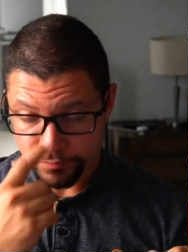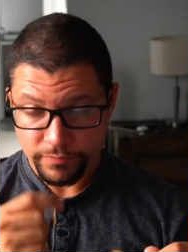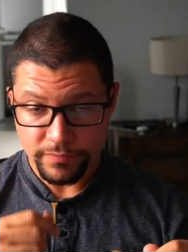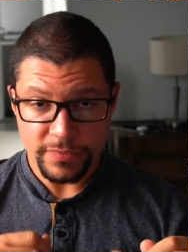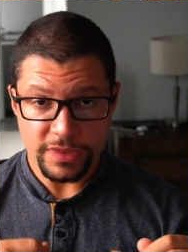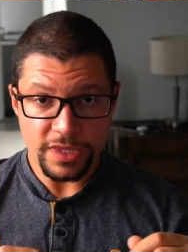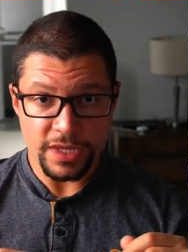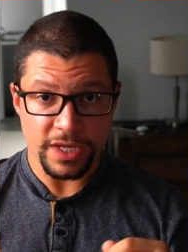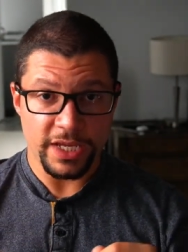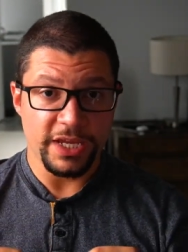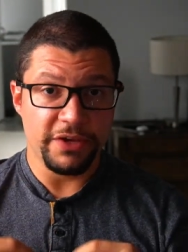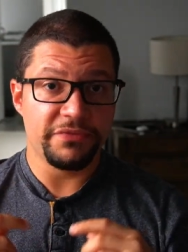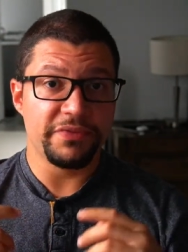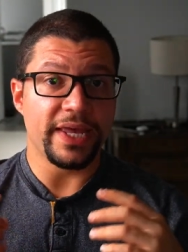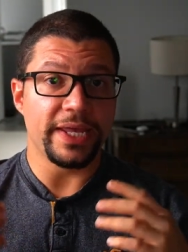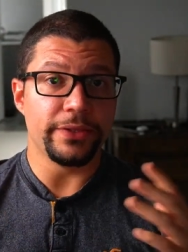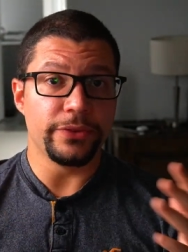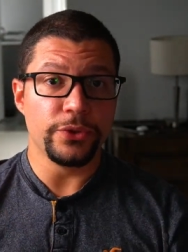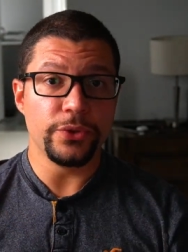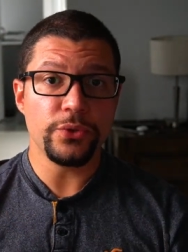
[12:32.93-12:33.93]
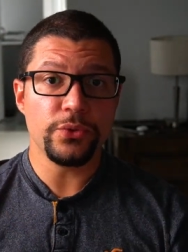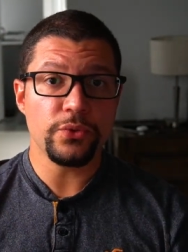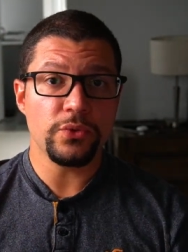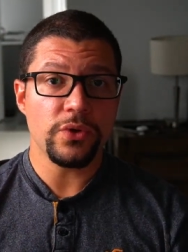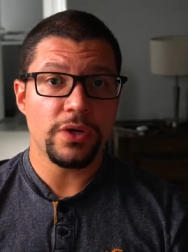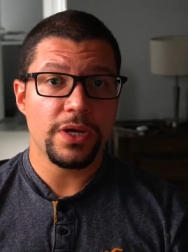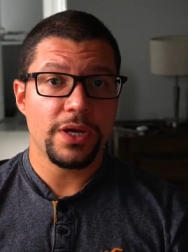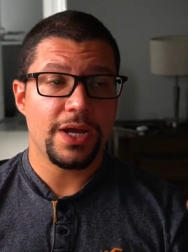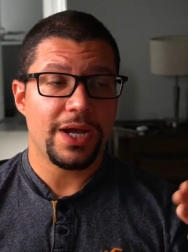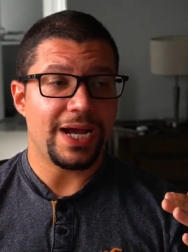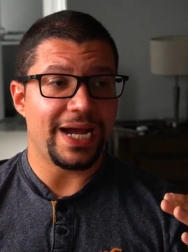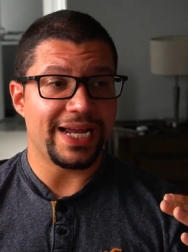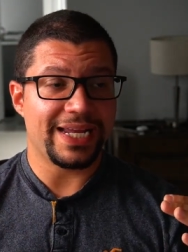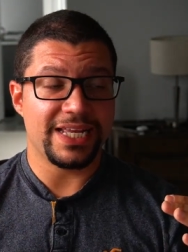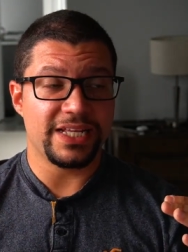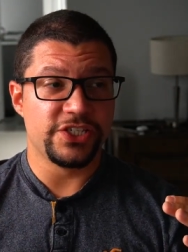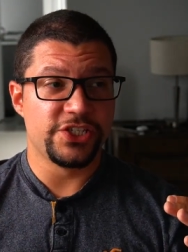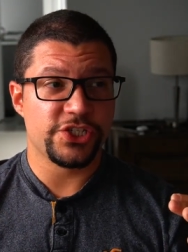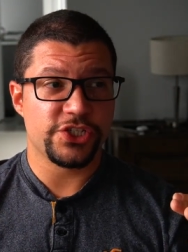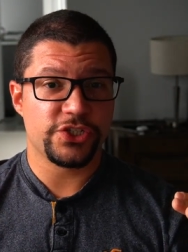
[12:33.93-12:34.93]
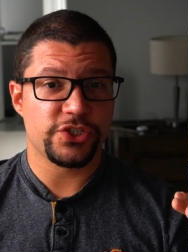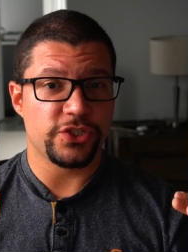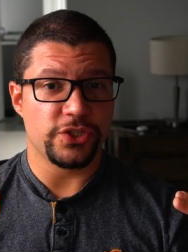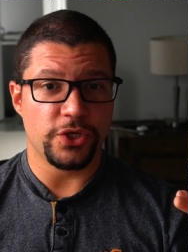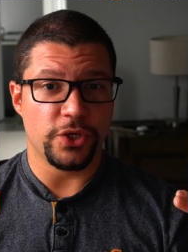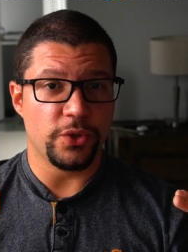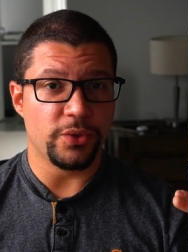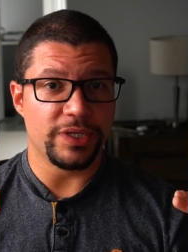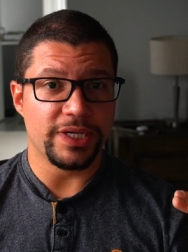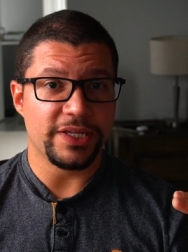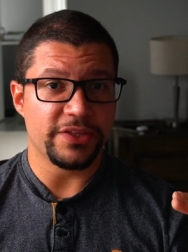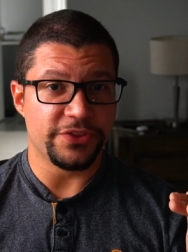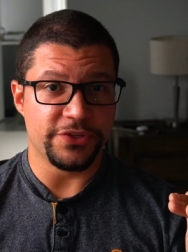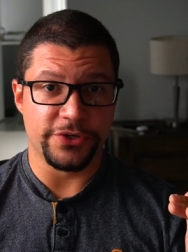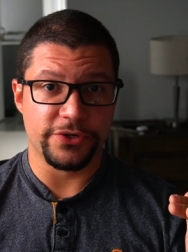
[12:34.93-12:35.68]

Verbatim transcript: If they do, I can just load their